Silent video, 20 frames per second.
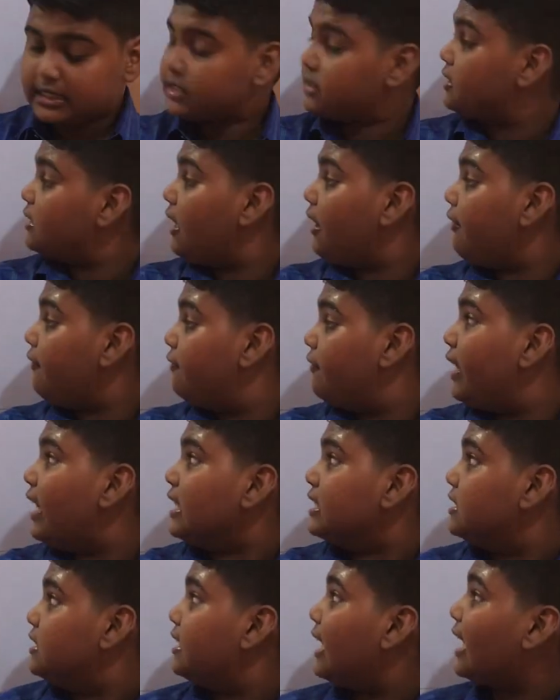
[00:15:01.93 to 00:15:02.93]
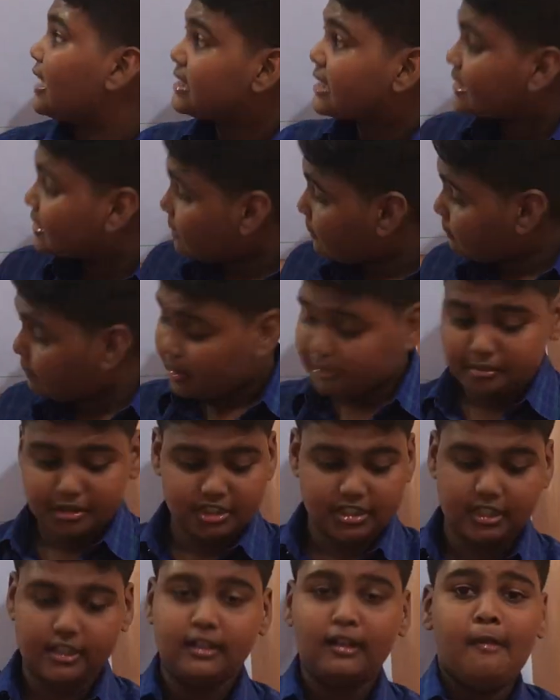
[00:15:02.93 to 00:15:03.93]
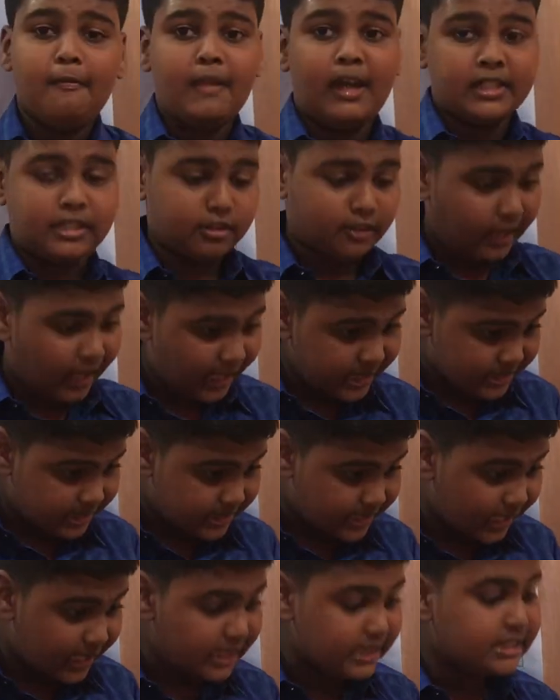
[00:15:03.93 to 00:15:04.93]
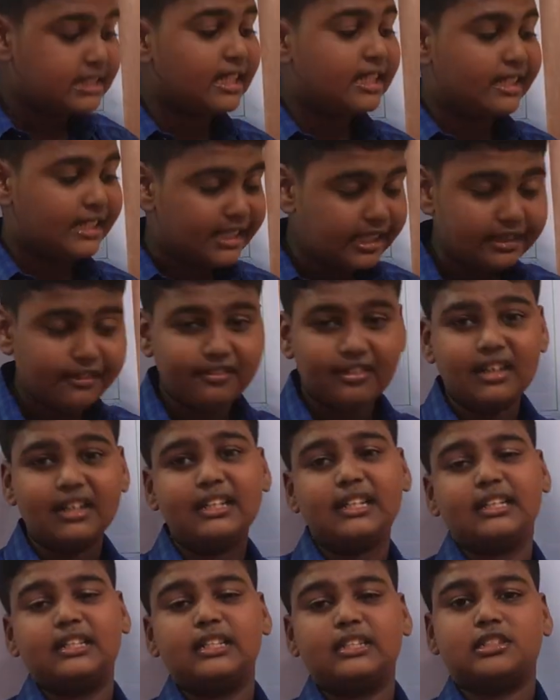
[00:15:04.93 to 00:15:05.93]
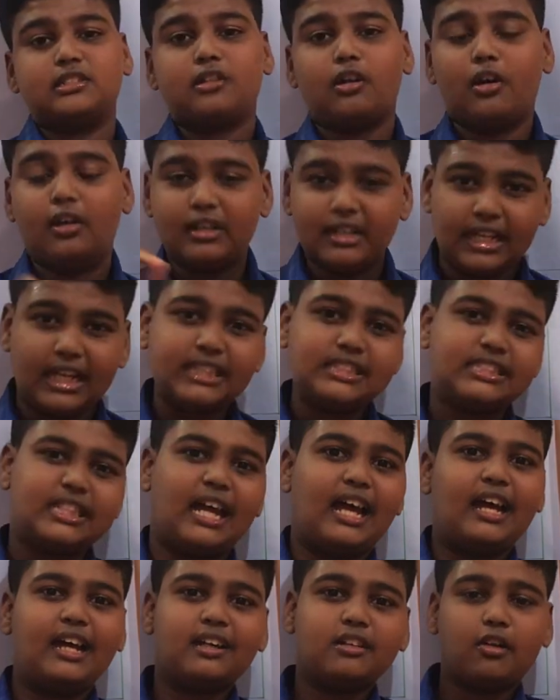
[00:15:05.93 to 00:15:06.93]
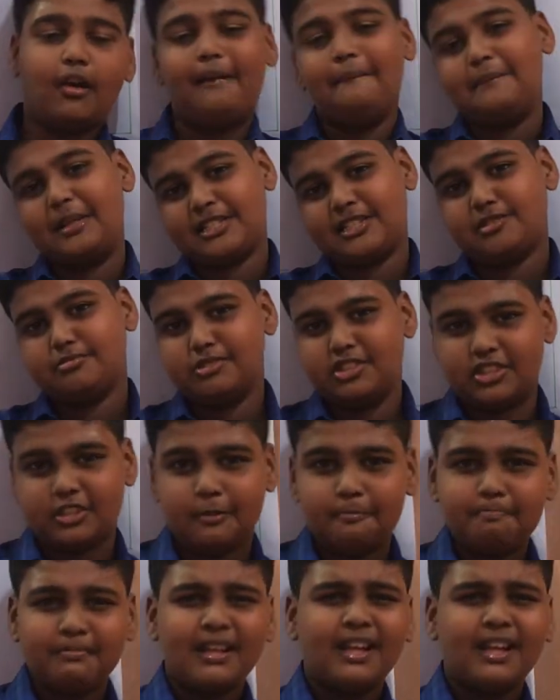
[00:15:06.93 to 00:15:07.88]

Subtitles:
the wedge. That's a simple machine. So as there is a lever, it is called as a complex machine.